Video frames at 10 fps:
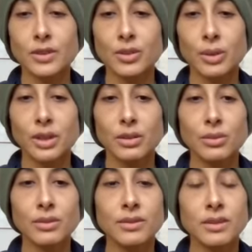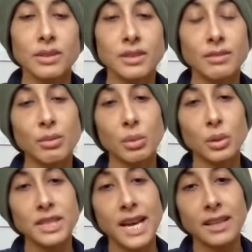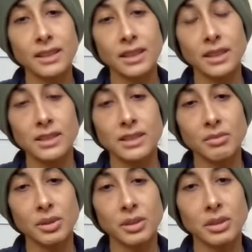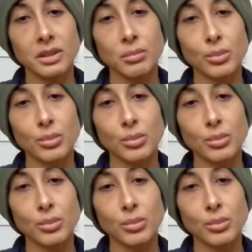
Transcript: So we use different modalities, different